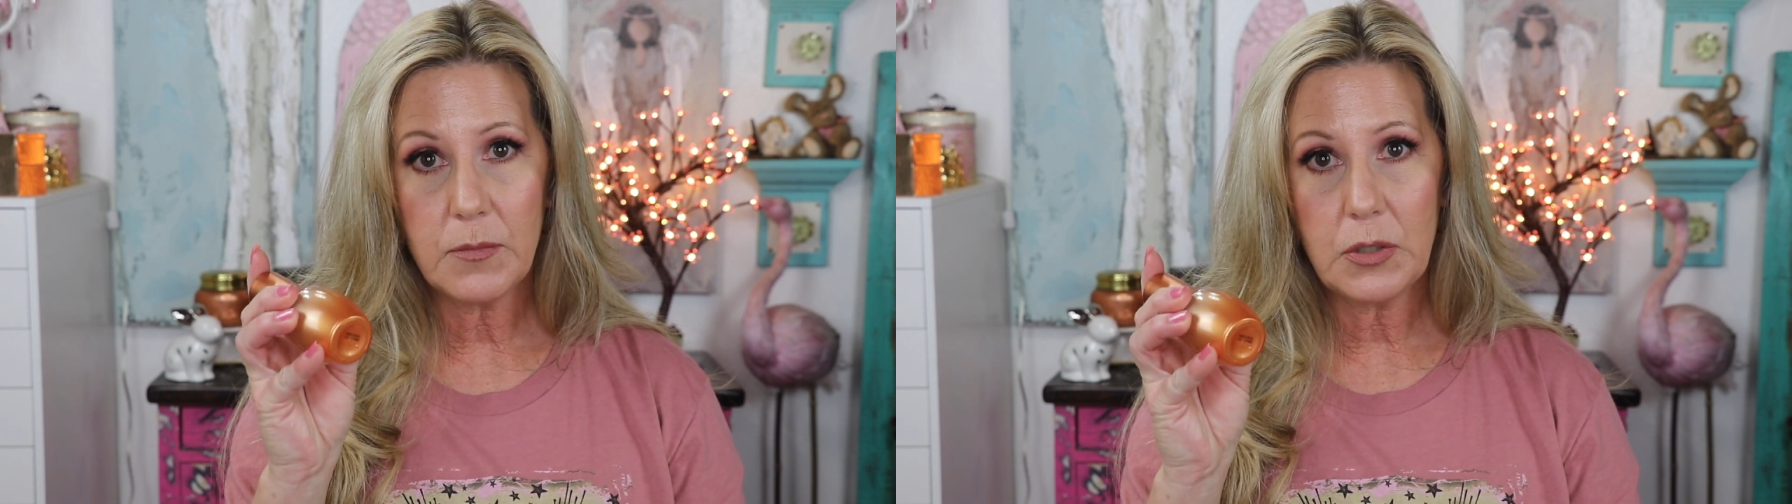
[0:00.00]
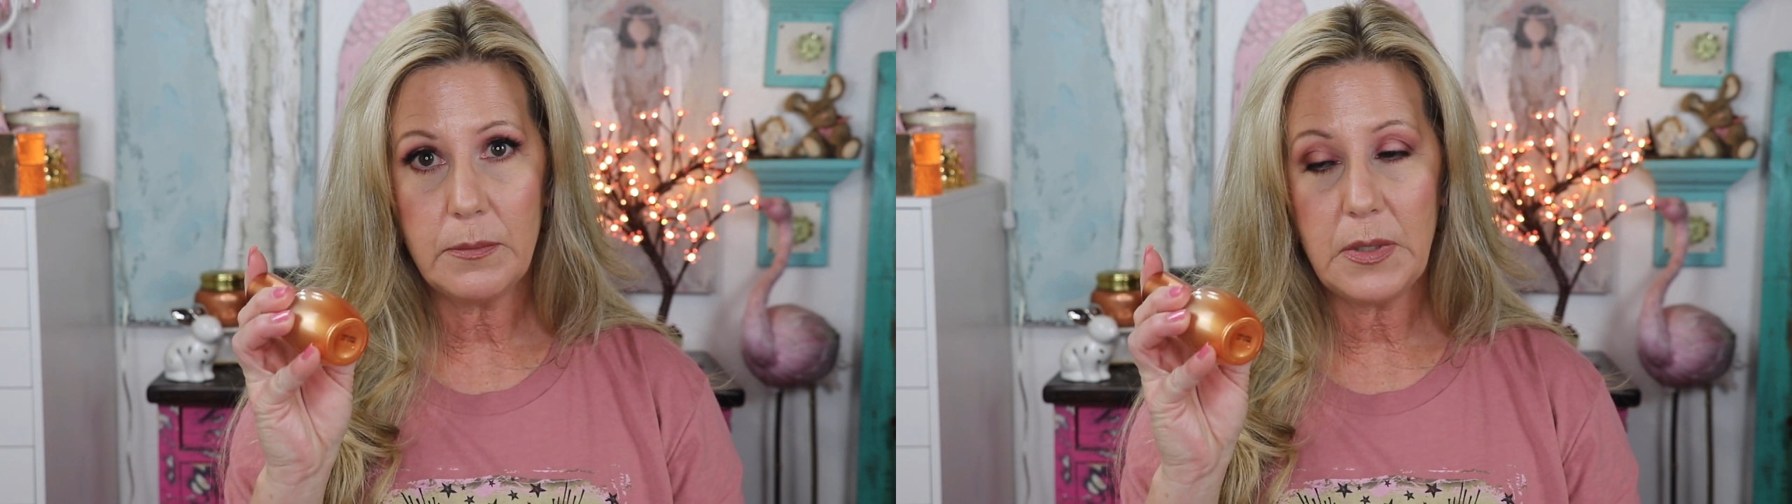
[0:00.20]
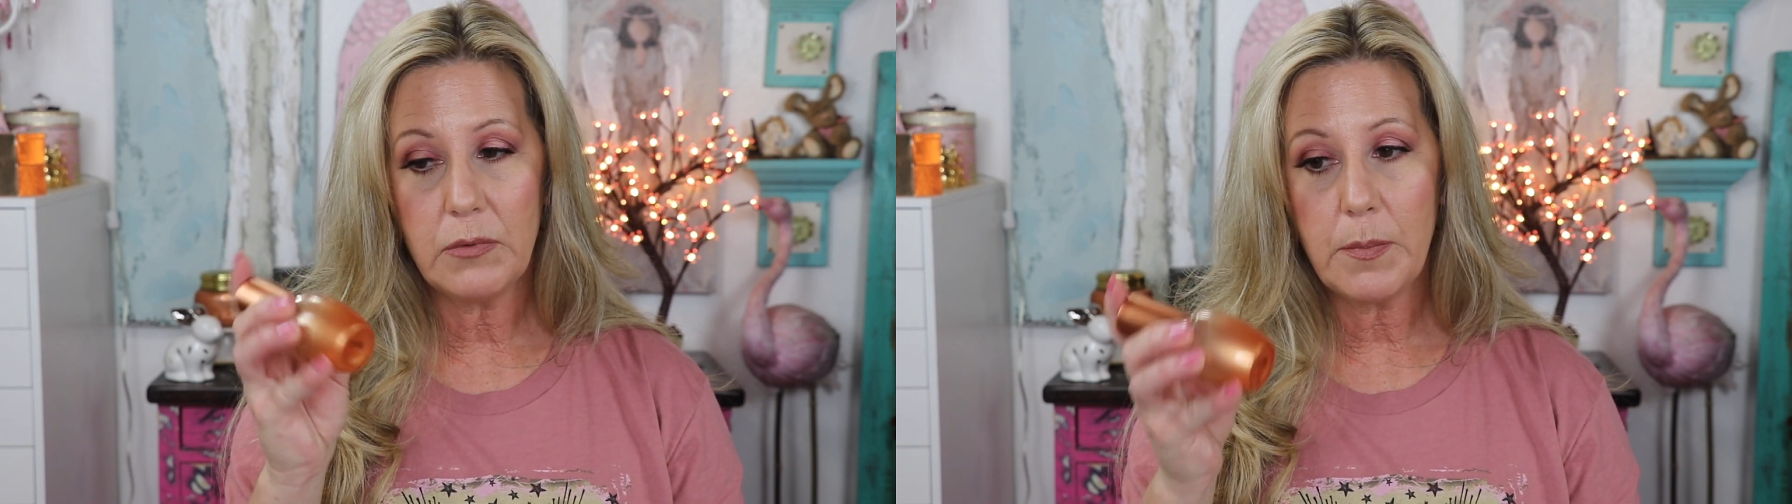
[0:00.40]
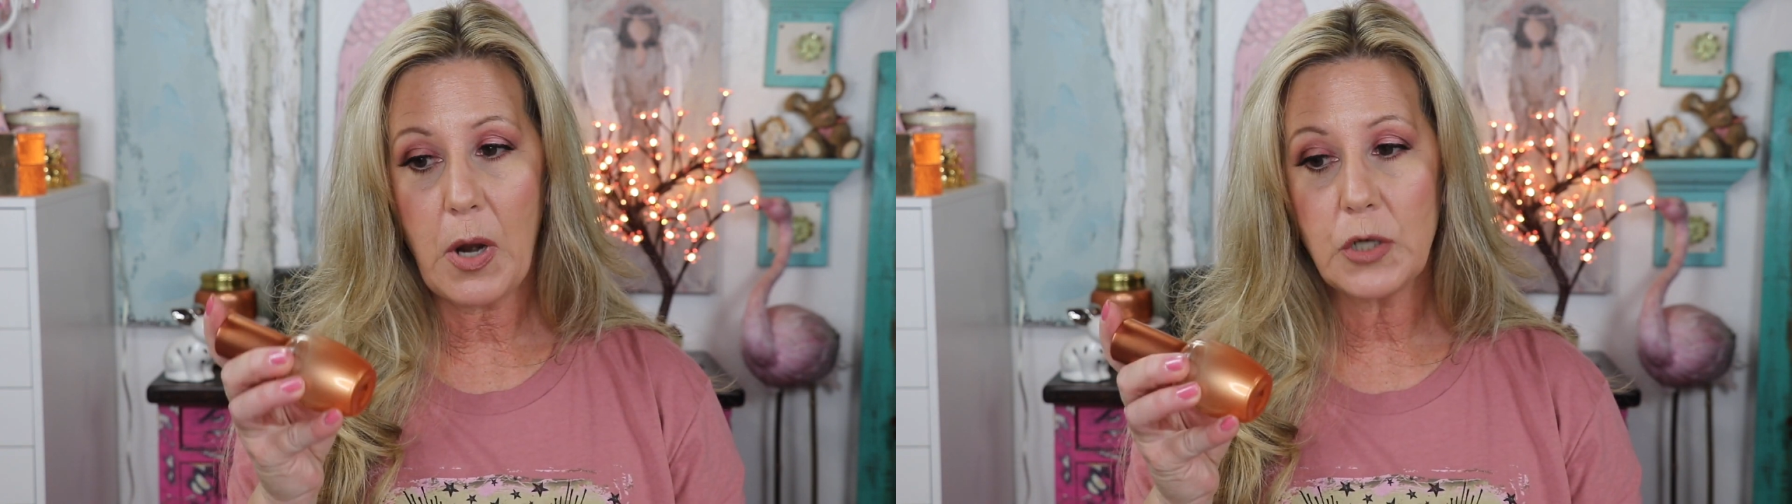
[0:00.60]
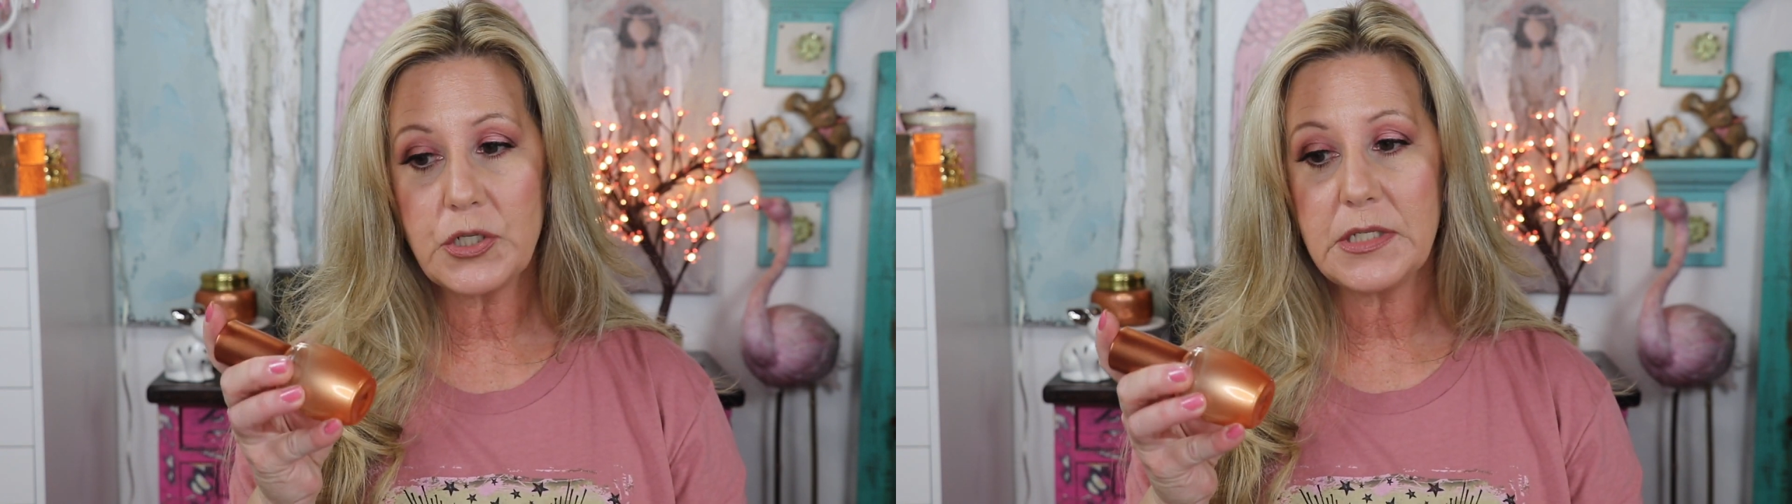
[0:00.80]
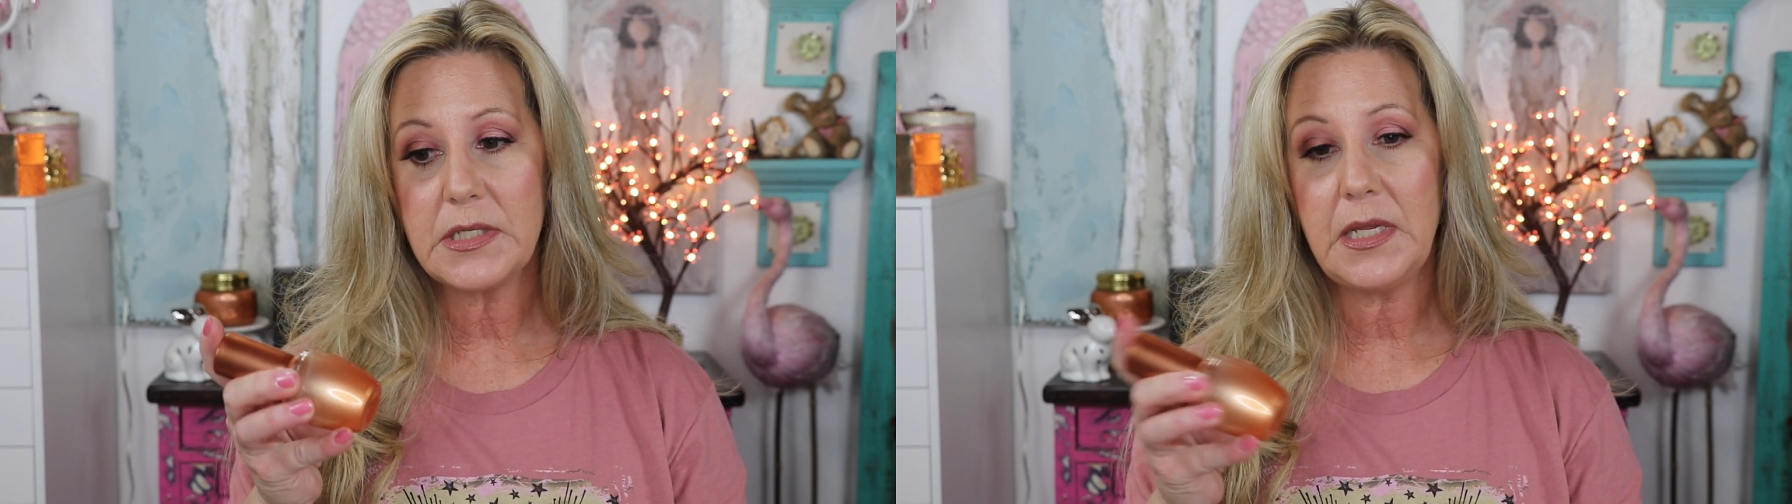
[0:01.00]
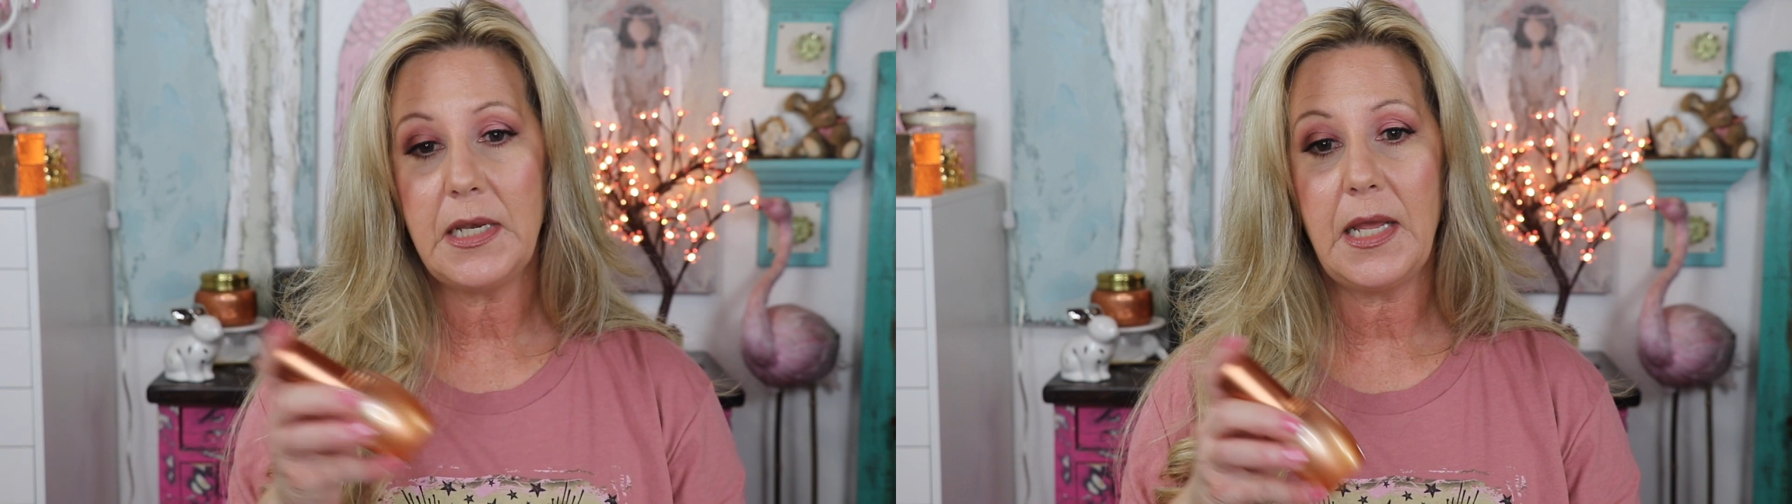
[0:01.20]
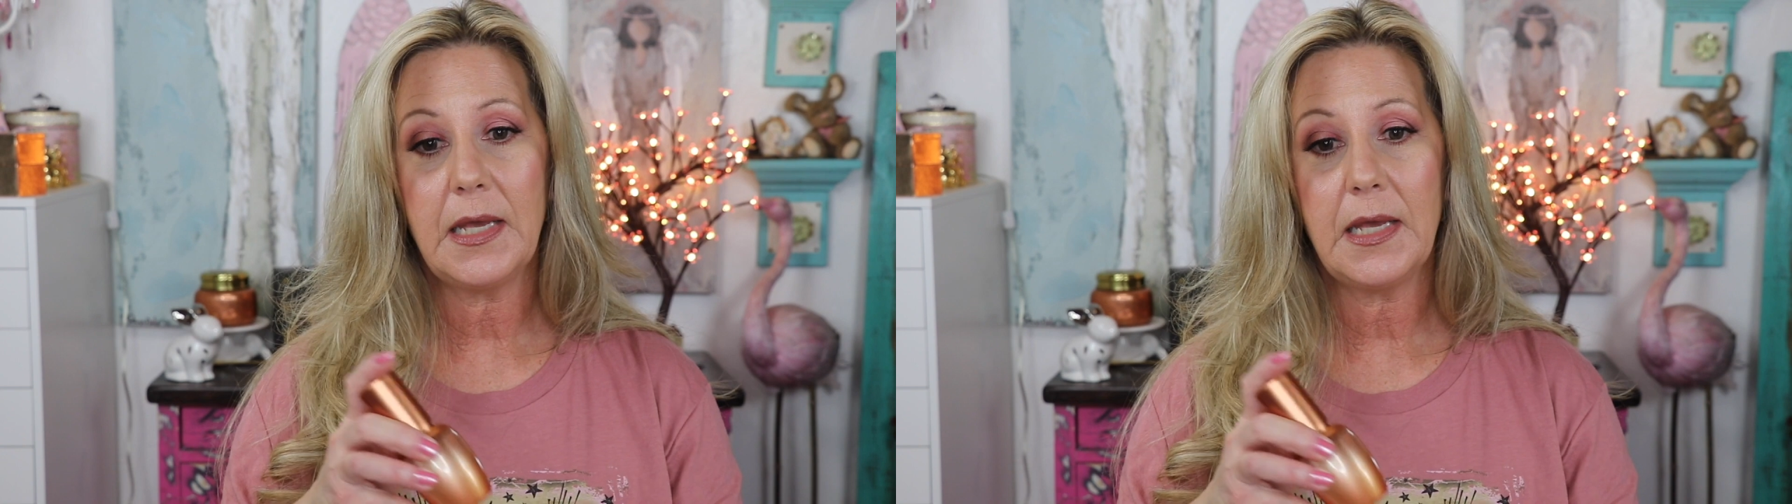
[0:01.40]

going to be repurchasing.